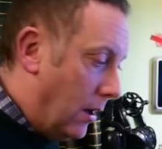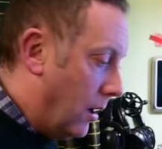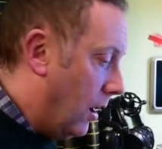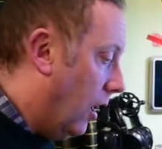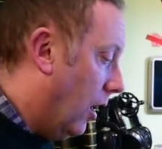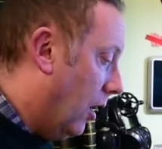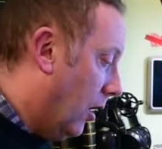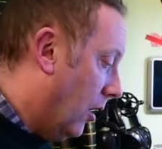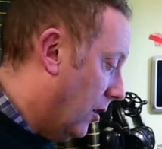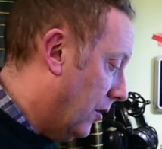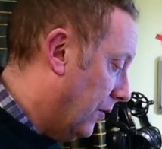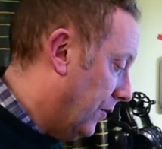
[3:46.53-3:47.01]

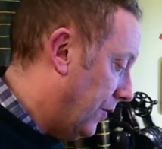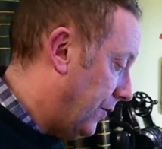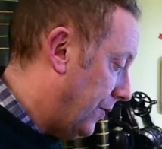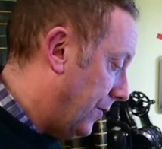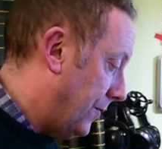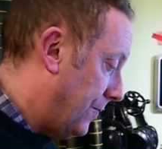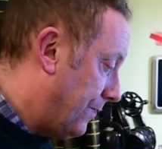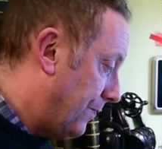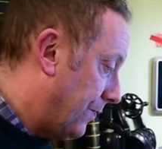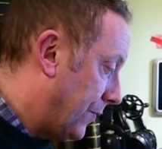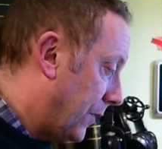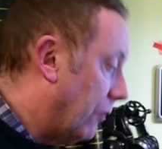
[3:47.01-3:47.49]
of
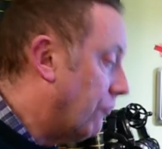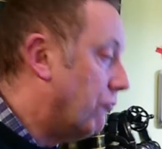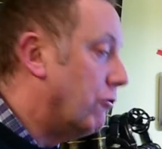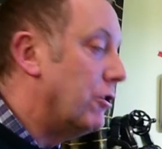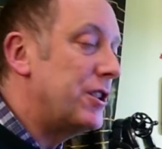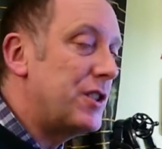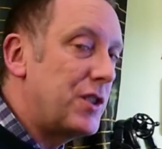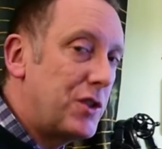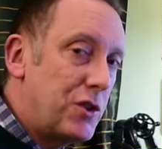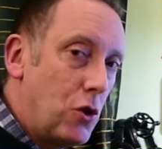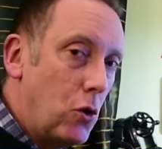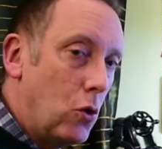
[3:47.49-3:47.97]

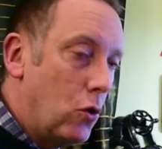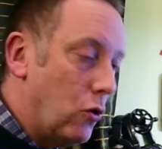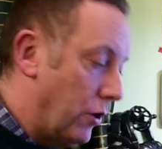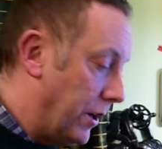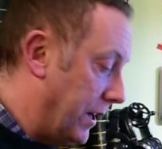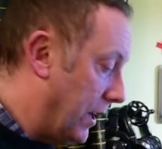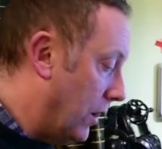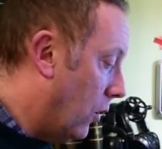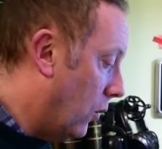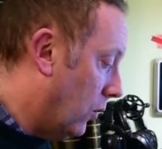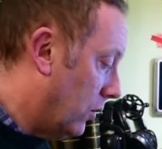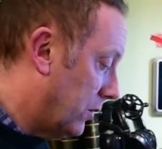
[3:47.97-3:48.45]

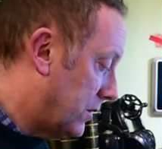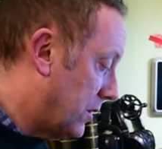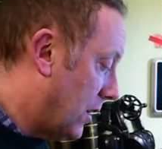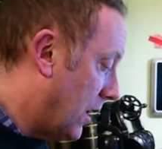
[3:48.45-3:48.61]
restoring old